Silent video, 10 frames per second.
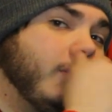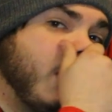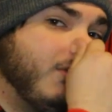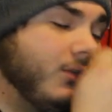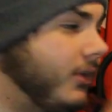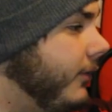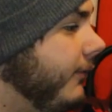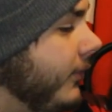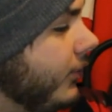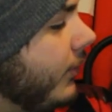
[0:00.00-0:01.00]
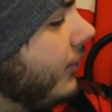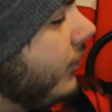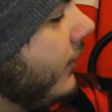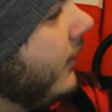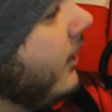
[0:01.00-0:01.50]
what they've used on the reverse
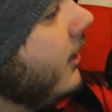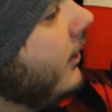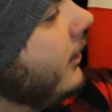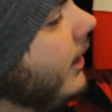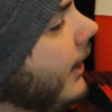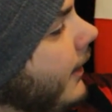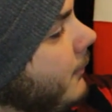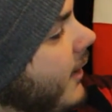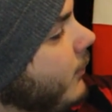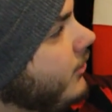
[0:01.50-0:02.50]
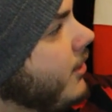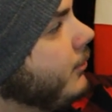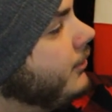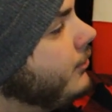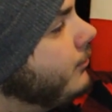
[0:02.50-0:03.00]
retro. I wish they
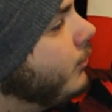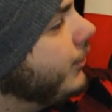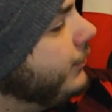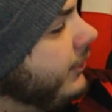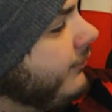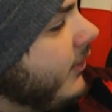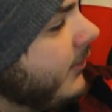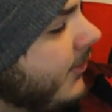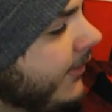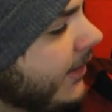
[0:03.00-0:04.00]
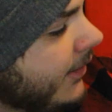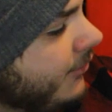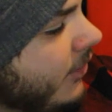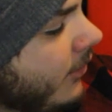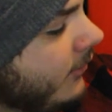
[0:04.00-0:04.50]
would do more unique fonts in the
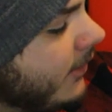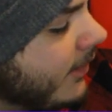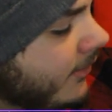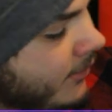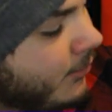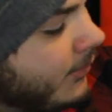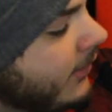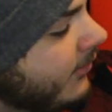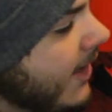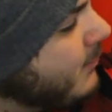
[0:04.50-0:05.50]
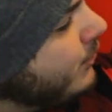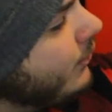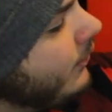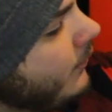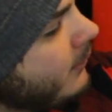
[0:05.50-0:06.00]
NHL. This one is
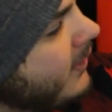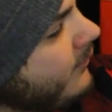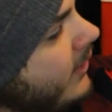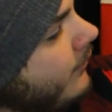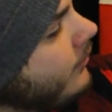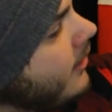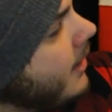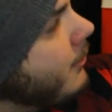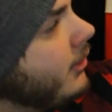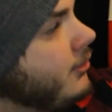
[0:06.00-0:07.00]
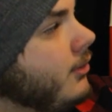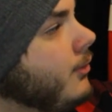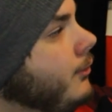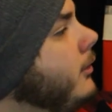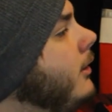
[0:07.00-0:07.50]
absolutely one of my favorites, and Mark
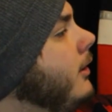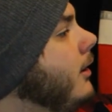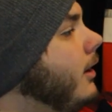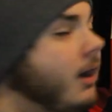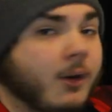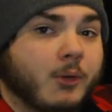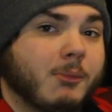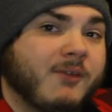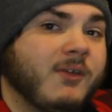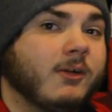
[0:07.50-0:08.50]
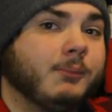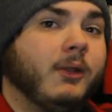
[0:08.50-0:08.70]
Stone, one of my favorite